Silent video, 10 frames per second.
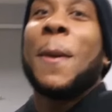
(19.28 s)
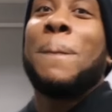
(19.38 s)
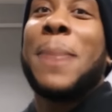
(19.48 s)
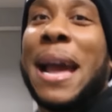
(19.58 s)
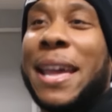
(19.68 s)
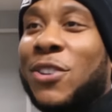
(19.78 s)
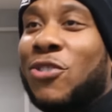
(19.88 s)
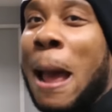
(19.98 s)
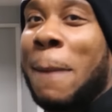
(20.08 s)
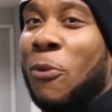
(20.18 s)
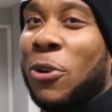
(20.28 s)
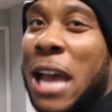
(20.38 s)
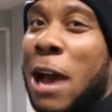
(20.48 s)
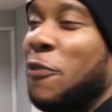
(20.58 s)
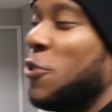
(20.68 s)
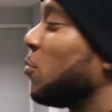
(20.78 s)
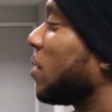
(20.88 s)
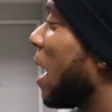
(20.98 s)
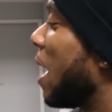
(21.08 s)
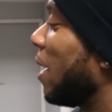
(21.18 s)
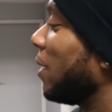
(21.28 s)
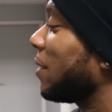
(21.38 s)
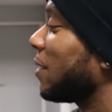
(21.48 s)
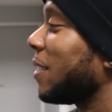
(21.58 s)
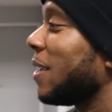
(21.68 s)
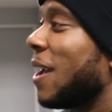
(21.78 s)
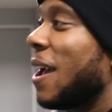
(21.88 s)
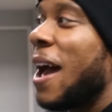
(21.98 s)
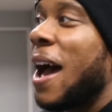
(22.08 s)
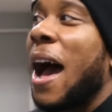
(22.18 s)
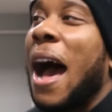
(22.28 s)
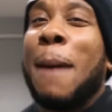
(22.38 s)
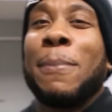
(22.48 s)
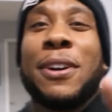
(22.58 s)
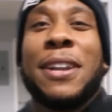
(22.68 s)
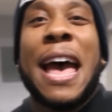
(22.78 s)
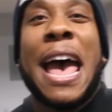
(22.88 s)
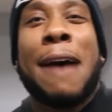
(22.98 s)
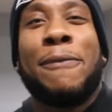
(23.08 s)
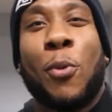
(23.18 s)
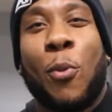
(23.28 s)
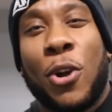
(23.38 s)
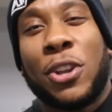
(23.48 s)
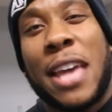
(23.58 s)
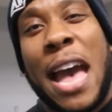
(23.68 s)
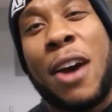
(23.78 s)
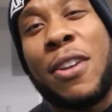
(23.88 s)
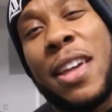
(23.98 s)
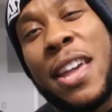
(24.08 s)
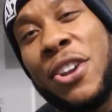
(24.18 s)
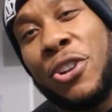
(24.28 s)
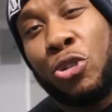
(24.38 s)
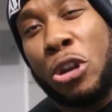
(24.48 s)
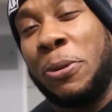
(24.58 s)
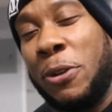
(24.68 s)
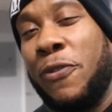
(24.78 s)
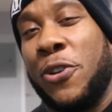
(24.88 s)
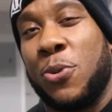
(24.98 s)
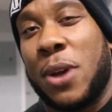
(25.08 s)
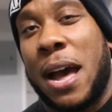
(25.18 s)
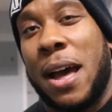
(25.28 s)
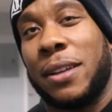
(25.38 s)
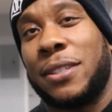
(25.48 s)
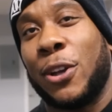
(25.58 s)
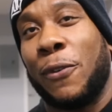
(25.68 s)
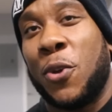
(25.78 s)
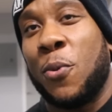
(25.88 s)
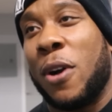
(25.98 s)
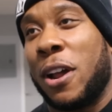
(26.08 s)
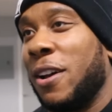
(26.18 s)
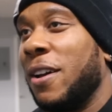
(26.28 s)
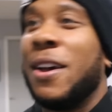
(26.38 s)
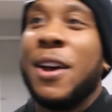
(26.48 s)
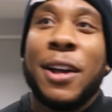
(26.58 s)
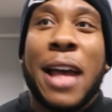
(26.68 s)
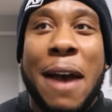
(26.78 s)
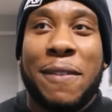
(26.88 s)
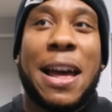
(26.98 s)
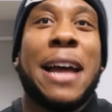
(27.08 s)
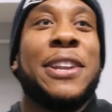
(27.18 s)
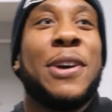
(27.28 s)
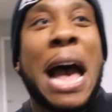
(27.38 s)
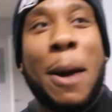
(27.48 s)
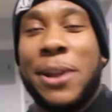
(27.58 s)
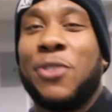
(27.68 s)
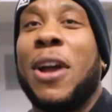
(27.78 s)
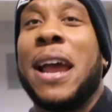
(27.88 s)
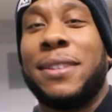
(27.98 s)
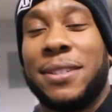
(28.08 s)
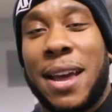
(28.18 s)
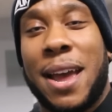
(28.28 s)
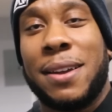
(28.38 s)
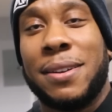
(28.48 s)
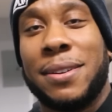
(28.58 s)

back and traps workout for you guys. I'm gonna have the workout in description for you guys. So you wanna have an idea how we train today?